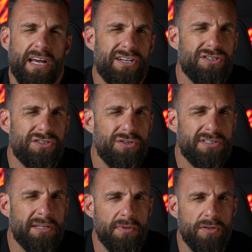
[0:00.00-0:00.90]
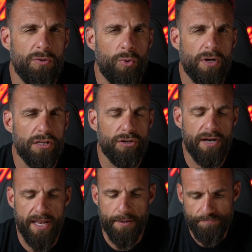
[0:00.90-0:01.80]
just, you just seem a little more clear
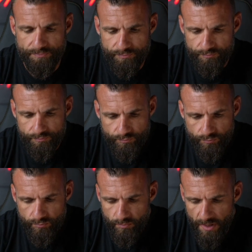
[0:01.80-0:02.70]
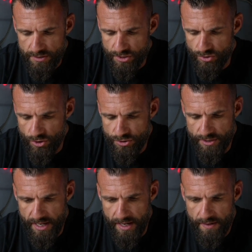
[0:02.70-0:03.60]
headed to start your
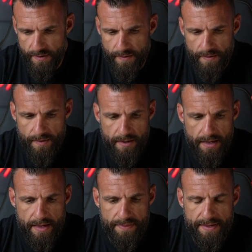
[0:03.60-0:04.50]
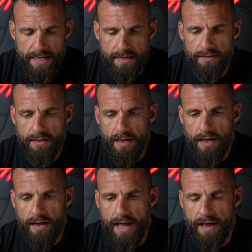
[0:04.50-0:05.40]
day. And then
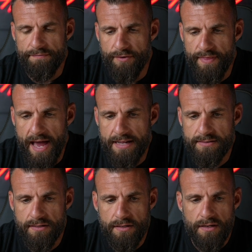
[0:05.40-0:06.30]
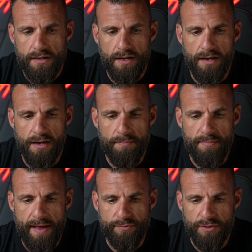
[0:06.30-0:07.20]
uh, after that, uh,
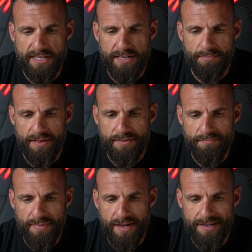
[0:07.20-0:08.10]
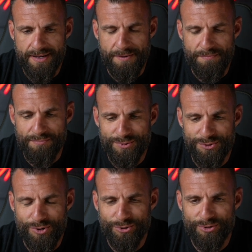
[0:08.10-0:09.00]
after I take my my um,
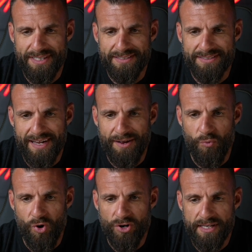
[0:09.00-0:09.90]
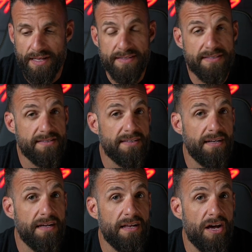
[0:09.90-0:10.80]
strong greens, I walk in. This is in
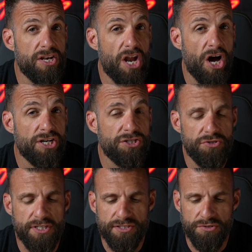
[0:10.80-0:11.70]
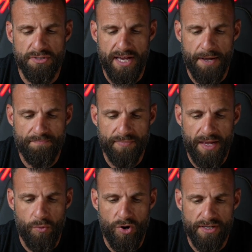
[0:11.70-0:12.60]
a, a non jujitsu day. I
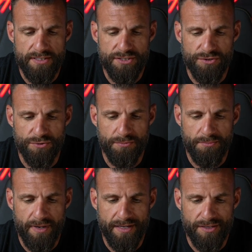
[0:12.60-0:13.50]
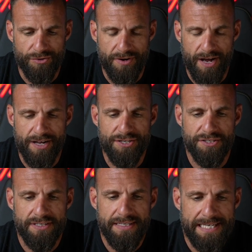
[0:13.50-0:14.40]
walk into my garage,
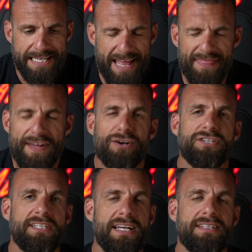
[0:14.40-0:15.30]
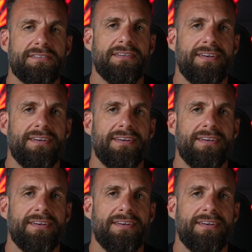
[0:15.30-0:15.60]
and there sits